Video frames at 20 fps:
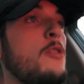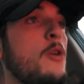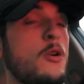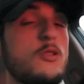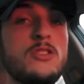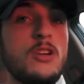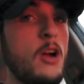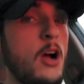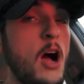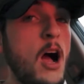
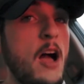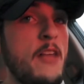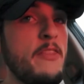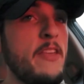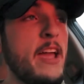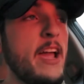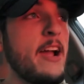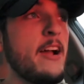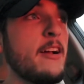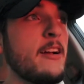those are on
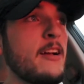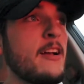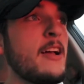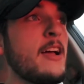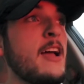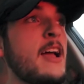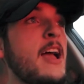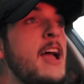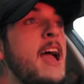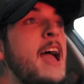there,
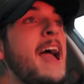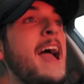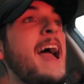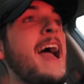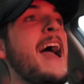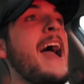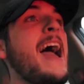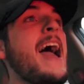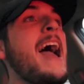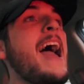
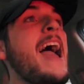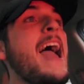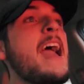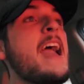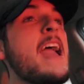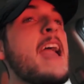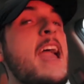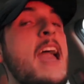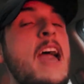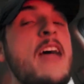
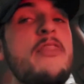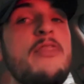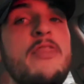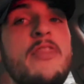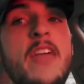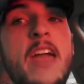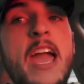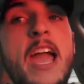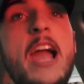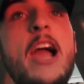and
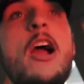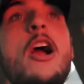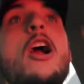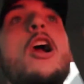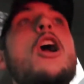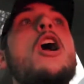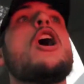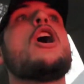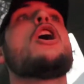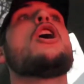they're